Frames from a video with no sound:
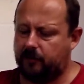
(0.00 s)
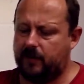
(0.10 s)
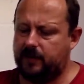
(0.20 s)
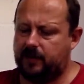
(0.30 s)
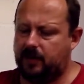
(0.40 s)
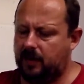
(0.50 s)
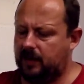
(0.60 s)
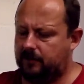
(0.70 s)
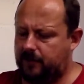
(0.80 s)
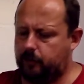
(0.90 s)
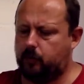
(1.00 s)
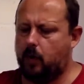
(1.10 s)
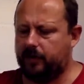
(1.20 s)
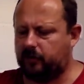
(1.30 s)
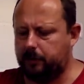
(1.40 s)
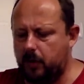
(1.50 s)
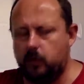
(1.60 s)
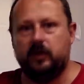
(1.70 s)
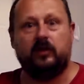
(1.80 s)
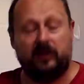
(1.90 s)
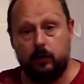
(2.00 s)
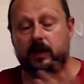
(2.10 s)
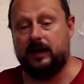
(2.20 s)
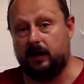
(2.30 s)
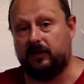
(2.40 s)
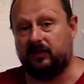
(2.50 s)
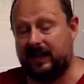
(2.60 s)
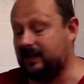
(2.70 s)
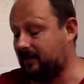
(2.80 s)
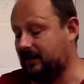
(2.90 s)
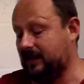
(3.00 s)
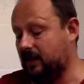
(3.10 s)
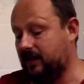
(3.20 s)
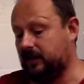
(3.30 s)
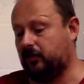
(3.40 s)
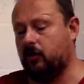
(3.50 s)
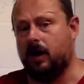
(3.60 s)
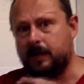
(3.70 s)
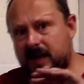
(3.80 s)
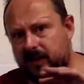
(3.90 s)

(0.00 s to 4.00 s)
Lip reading: Very, feels quite smooth and silky, like snakeskin, like they described.